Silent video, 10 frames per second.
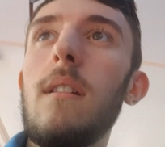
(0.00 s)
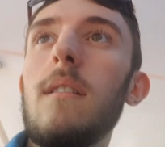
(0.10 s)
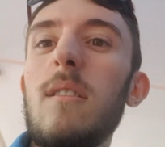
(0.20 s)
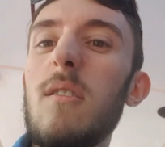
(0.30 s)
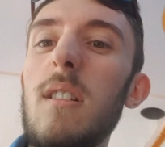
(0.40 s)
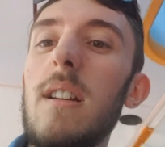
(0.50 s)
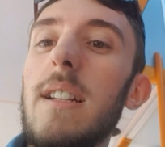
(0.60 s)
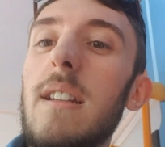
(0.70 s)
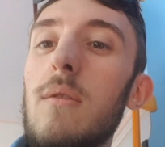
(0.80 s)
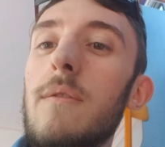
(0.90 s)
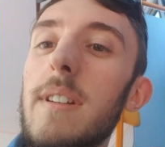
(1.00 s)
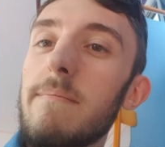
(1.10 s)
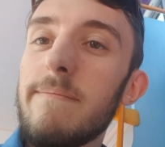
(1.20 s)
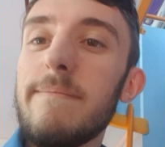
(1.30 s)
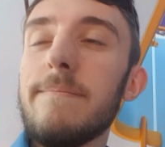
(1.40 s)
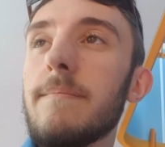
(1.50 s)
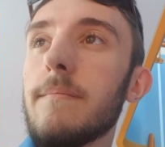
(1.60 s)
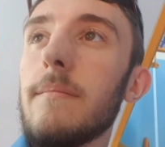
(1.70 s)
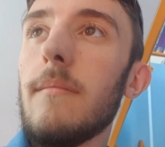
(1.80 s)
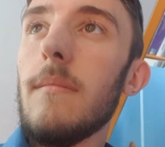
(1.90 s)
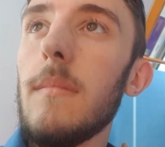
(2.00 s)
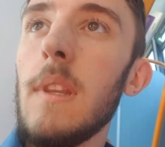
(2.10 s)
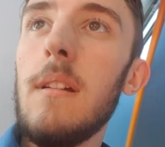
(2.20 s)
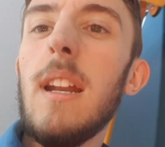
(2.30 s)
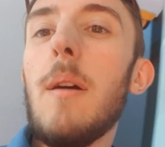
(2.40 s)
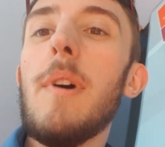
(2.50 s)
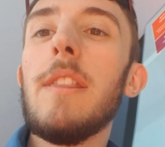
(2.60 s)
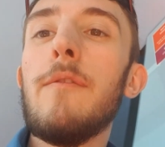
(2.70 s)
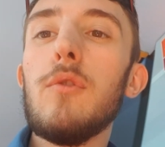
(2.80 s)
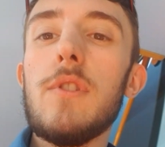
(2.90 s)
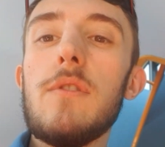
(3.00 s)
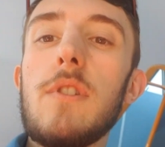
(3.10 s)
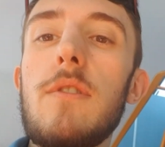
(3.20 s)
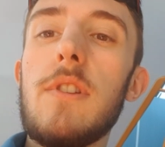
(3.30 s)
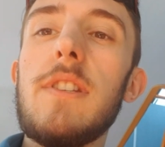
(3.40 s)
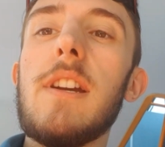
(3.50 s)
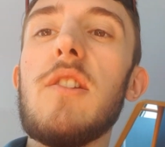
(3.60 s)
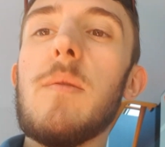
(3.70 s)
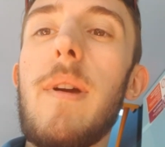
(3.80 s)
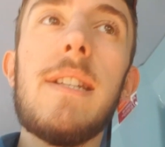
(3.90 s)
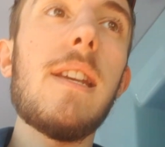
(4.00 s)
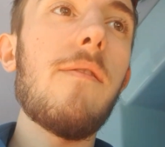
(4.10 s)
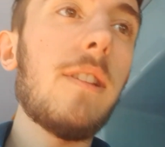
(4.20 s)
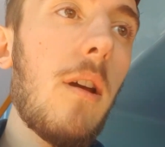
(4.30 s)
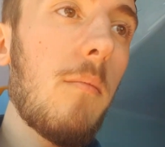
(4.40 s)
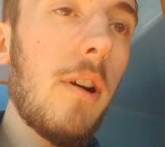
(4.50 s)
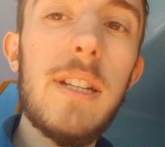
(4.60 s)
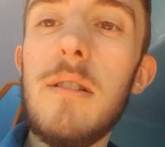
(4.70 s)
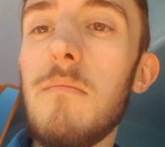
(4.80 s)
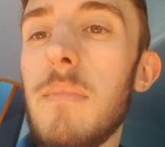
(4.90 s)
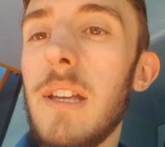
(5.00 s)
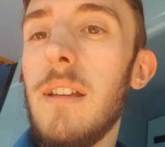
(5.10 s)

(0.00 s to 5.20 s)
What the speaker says: Just got to learn to deal with it. I don't mind the 422s because it goes to Bexley if I don't mind them.